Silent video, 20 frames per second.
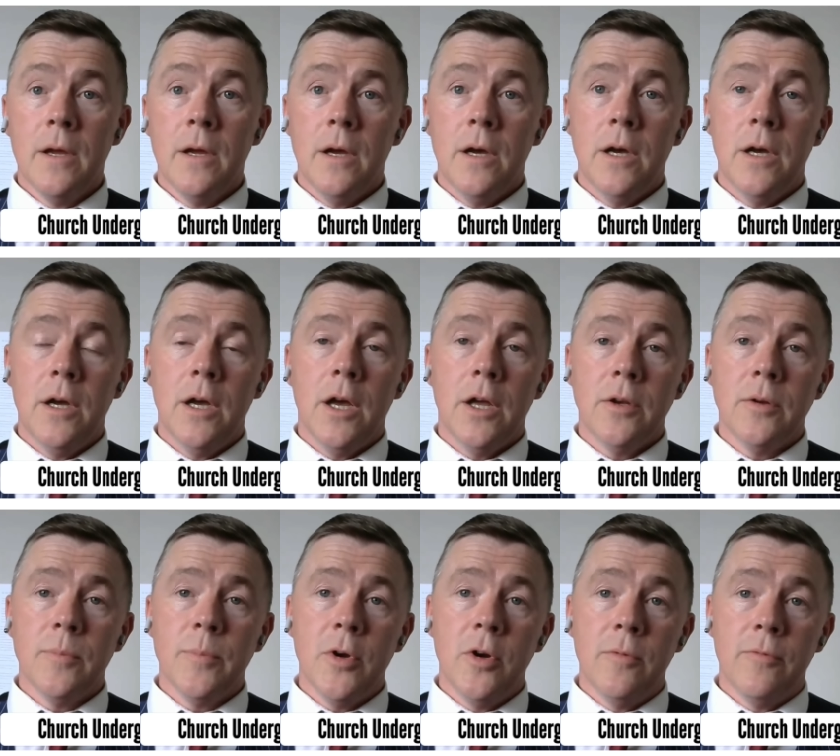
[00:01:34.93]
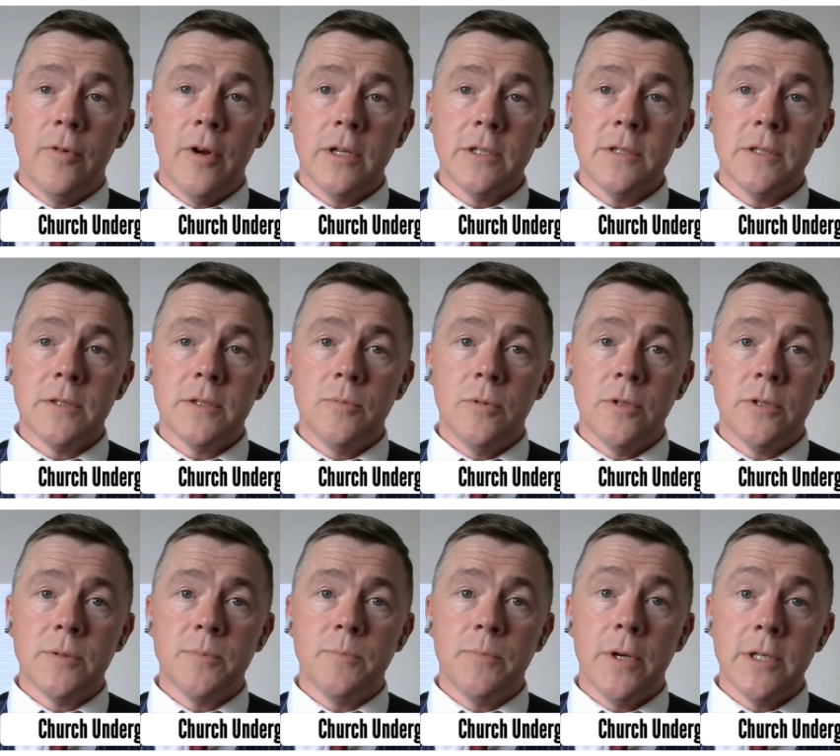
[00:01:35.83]
And Pope Francis
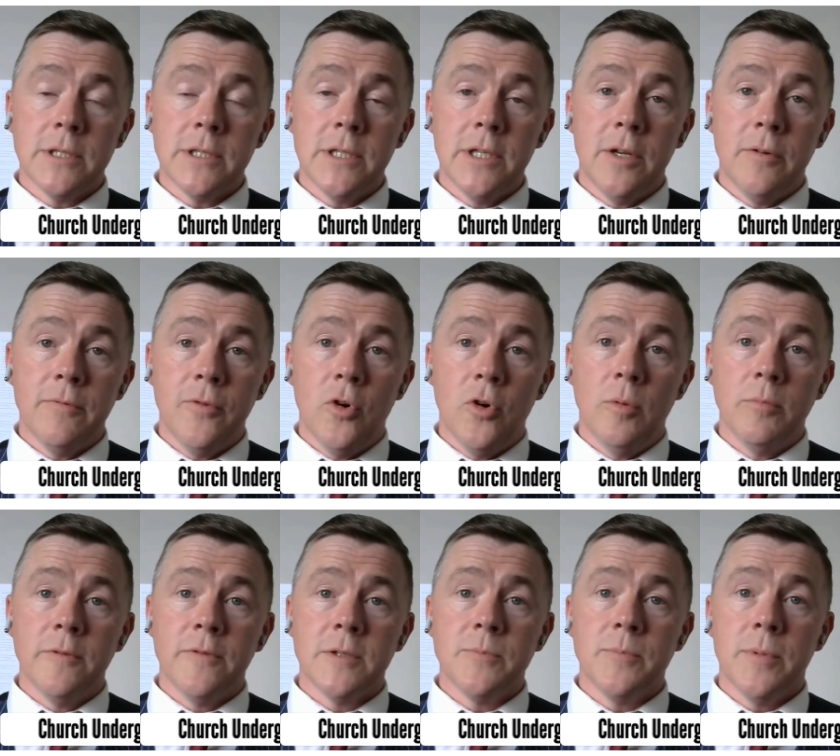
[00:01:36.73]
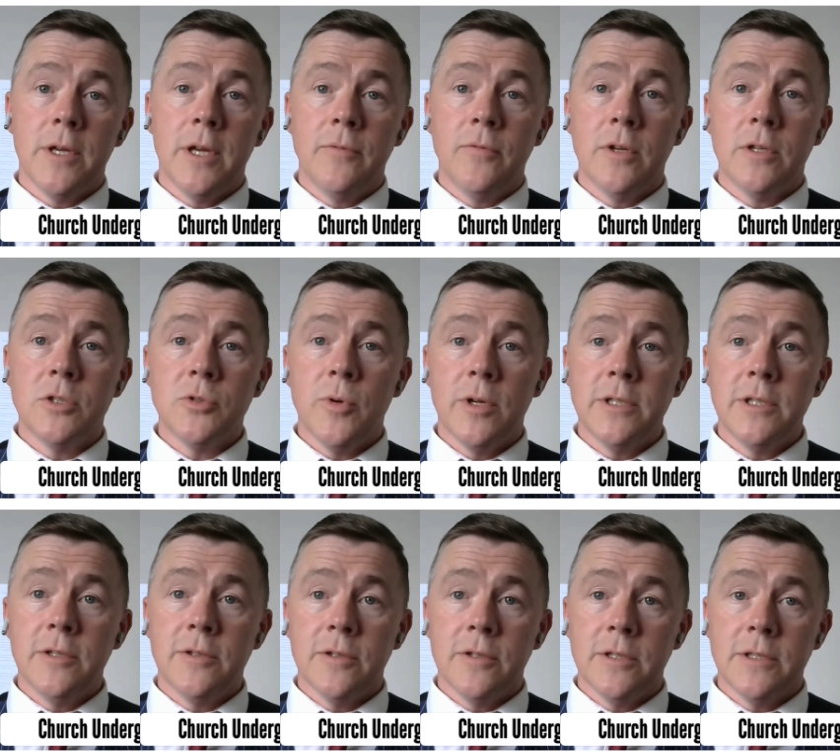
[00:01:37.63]
was personally informed of this behavior in
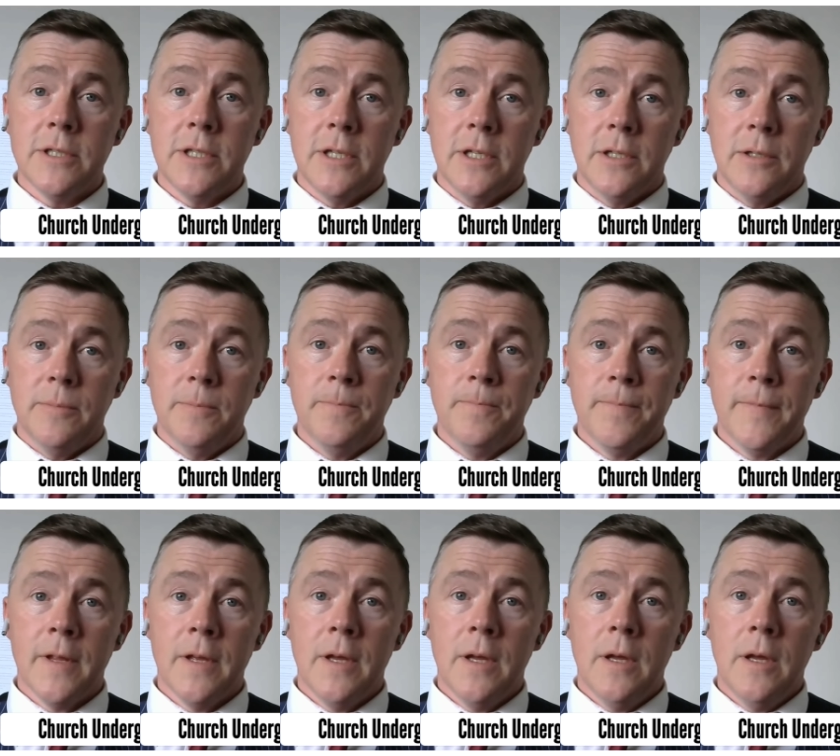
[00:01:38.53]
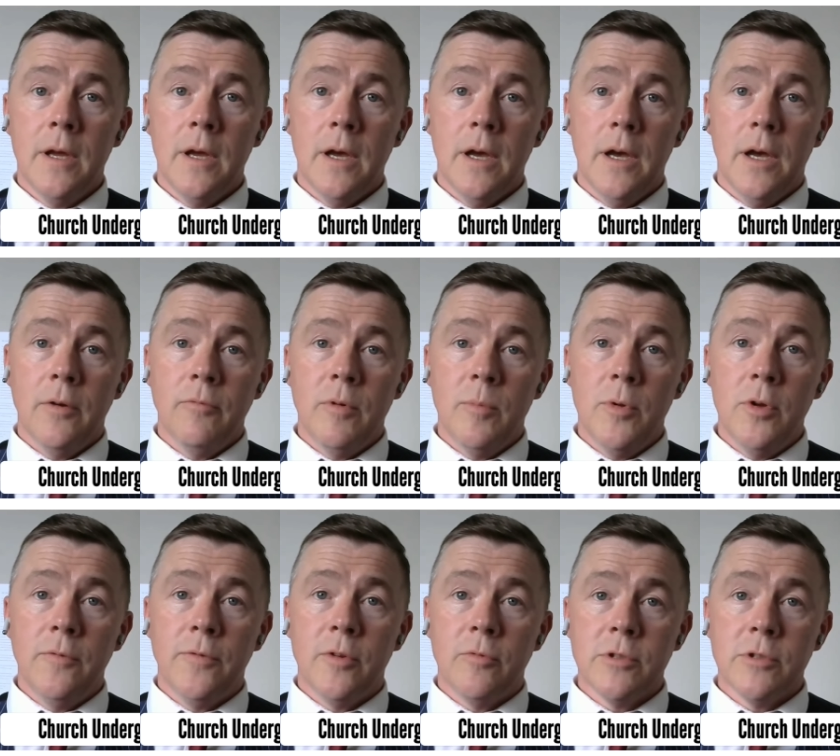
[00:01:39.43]
2013 and
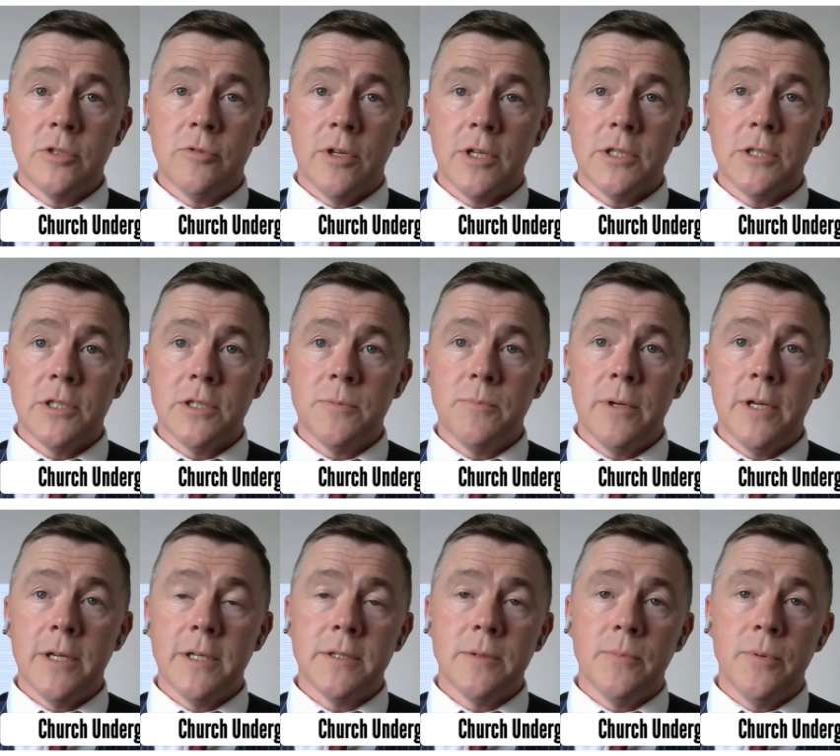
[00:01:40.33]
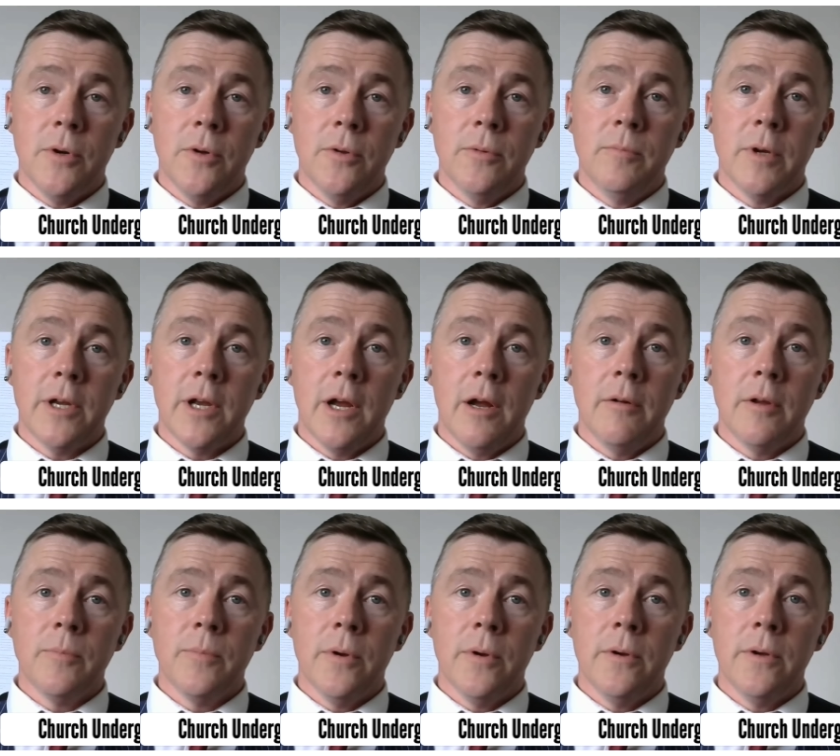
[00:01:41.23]
removed the restrictions placed upon
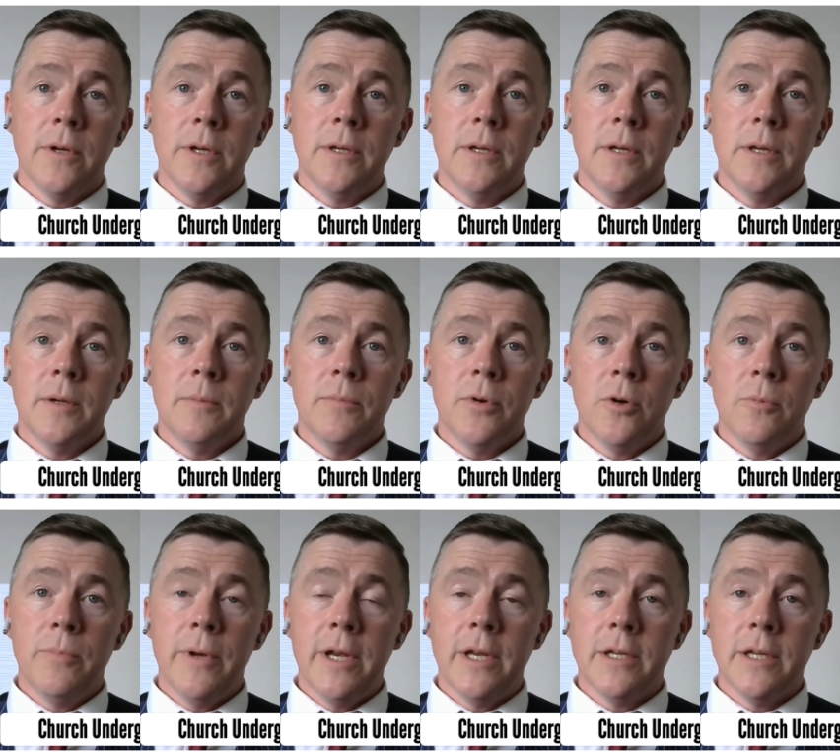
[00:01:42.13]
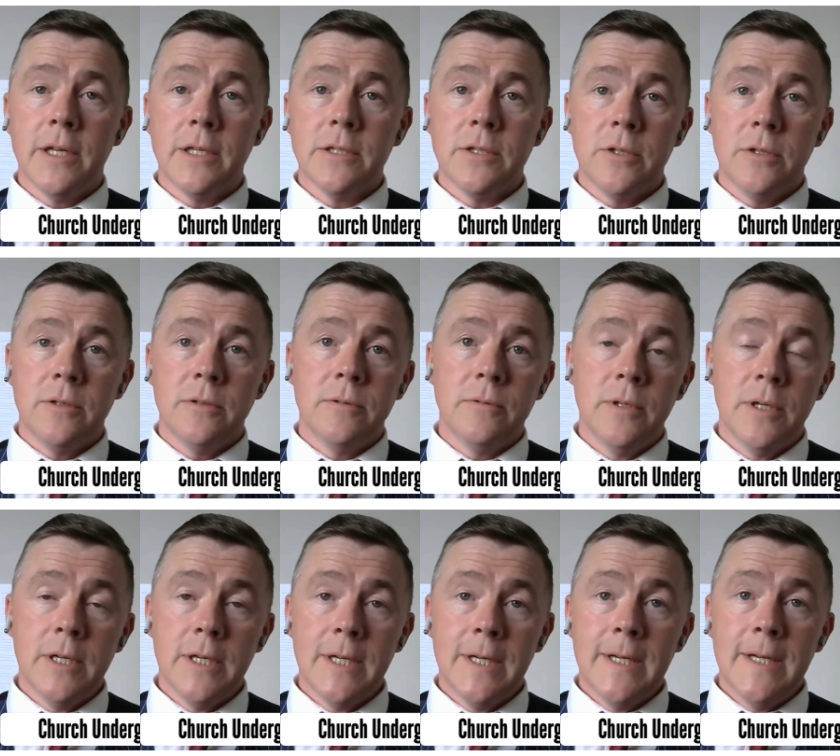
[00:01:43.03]
McCarrick by Pope Benedict, who
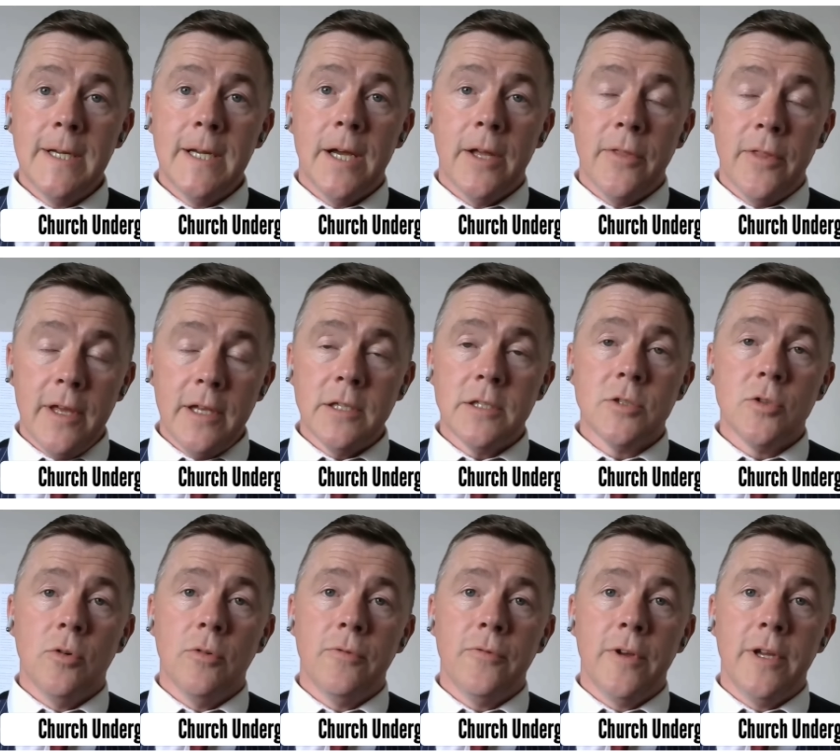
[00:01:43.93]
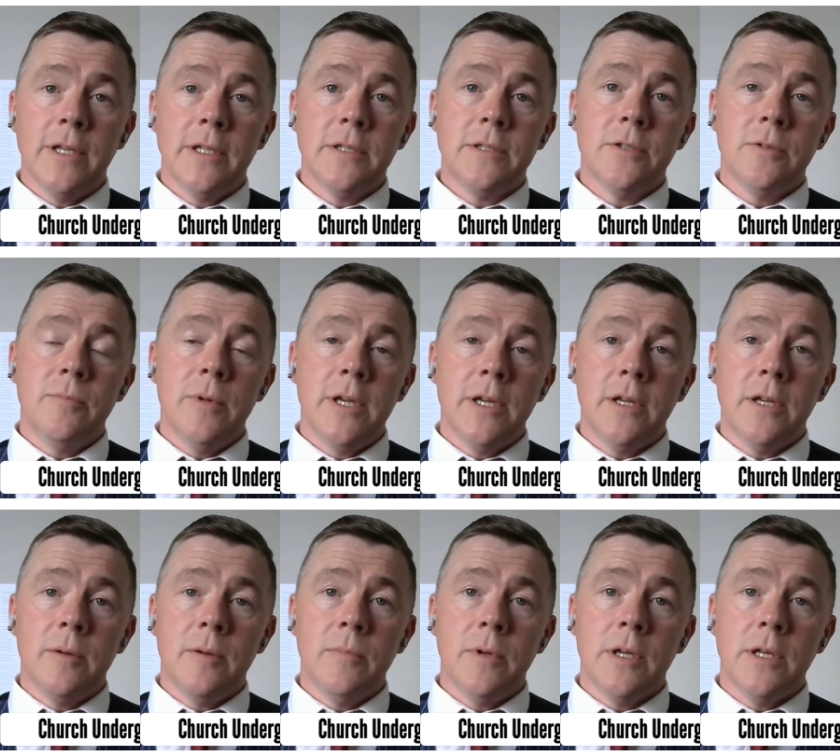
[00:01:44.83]
and then saw fit to
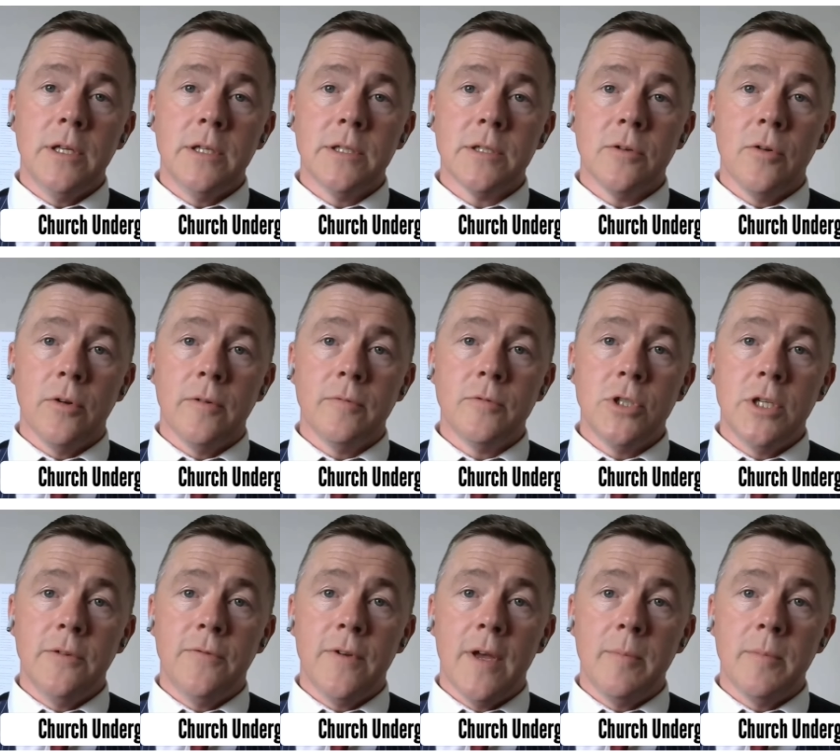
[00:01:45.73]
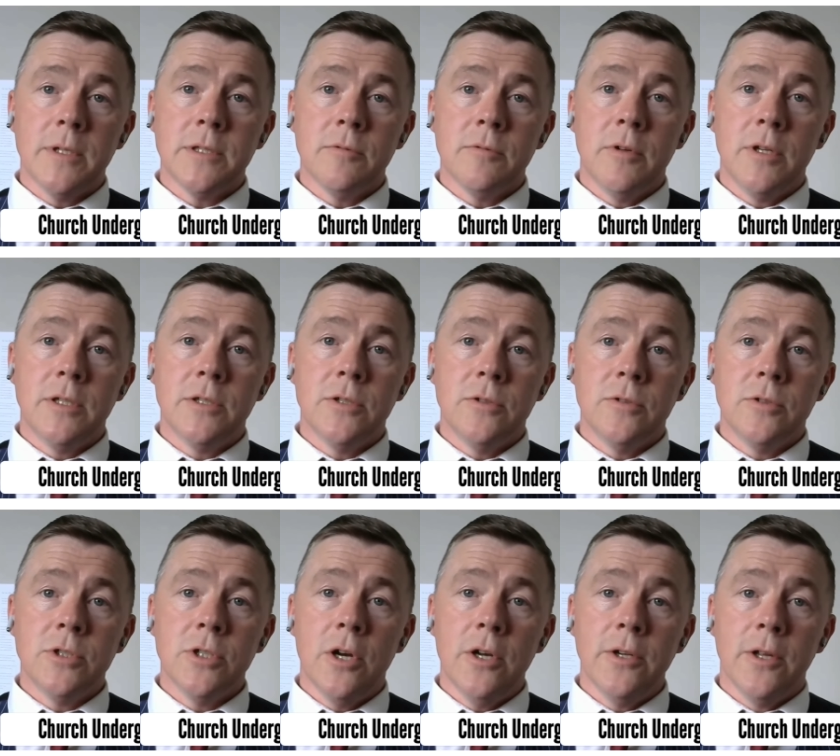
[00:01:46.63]
make him his kind of chief emissary to
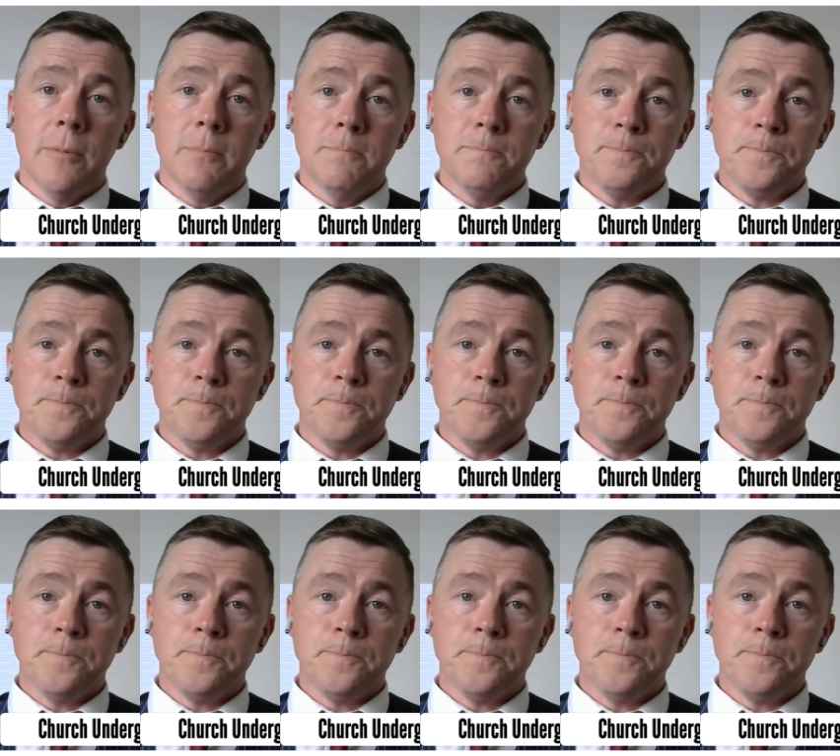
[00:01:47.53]
China.